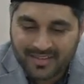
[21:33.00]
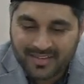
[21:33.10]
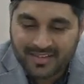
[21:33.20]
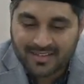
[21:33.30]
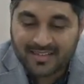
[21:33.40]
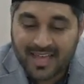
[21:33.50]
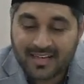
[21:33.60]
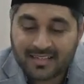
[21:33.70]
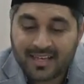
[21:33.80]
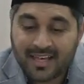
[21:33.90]

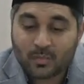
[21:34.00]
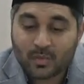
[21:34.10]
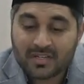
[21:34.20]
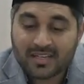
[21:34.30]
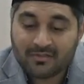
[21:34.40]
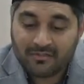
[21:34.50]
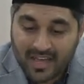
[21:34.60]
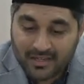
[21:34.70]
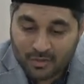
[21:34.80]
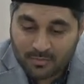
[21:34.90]
Then it was
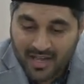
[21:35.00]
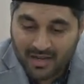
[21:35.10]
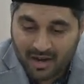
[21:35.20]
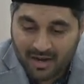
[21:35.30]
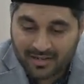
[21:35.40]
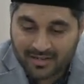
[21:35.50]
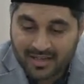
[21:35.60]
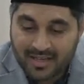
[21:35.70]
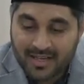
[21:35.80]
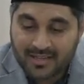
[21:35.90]
conveyed to my heart
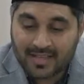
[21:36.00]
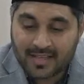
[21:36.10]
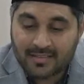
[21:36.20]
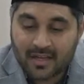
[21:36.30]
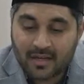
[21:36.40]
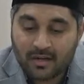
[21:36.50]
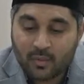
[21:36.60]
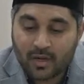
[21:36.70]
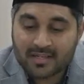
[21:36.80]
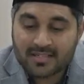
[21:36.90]
that there
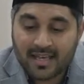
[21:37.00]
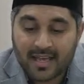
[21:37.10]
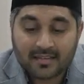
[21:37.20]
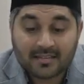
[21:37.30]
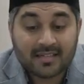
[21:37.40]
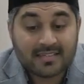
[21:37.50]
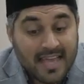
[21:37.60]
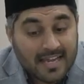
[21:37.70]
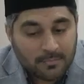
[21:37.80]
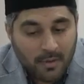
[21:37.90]
was the
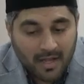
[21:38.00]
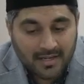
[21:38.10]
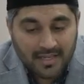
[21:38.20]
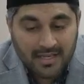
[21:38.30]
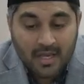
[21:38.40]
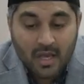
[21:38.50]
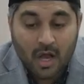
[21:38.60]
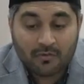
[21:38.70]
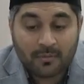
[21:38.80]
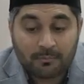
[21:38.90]
dead body
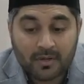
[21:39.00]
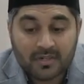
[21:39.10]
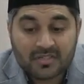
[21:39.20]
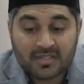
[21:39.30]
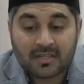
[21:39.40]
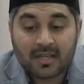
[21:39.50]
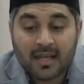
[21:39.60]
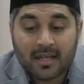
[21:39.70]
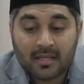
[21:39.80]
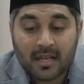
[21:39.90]
of a person
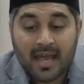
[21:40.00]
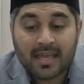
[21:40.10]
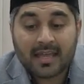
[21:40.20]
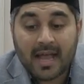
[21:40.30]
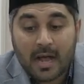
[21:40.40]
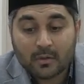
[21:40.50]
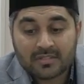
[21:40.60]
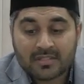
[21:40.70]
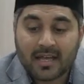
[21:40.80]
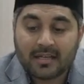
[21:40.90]
lying
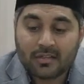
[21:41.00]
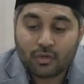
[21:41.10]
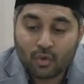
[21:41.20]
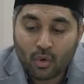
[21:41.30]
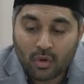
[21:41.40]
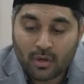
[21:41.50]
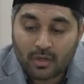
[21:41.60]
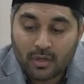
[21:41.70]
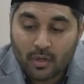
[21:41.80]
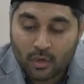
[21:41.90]
outside the
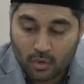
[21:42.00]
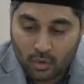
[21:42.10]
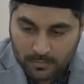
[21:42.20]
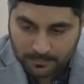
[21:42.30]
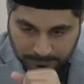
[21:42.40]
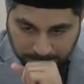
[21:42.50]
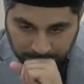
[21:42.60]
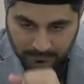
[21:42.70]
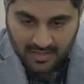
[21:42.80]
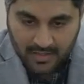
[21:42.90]
door
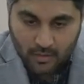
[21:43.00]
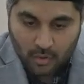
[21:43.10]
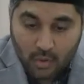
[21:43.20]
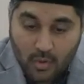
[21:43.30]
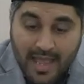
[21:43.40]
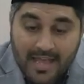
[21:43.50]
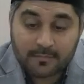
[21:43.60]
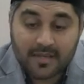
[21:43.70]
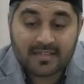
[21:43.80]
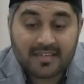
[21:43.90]
who had
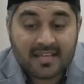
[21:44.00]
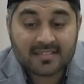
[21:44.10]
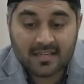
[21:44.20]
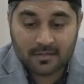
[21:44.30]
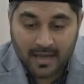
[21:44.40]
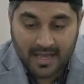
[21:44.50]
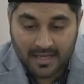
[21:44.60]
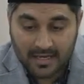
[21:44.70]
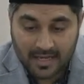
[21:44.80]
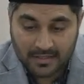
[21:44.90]
been destined by
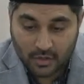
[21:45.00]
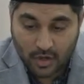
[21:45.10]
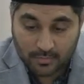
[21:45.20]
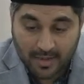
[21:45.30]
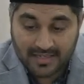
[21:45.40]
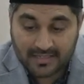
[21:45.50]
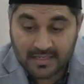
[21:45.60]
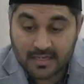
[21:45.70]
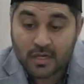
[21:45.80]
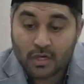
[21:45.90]
Allah the
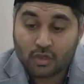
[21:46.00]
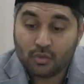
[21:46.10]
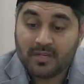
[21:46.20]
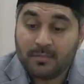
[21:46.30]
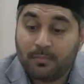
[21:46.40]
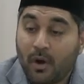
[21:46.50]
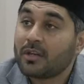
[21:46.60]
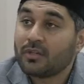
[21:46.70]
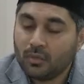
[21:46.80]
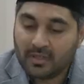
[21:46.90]
Almighty to be
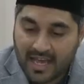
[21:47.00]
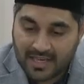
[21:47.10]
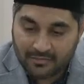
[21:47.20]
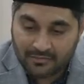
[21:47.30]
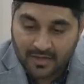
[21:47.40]
brought to life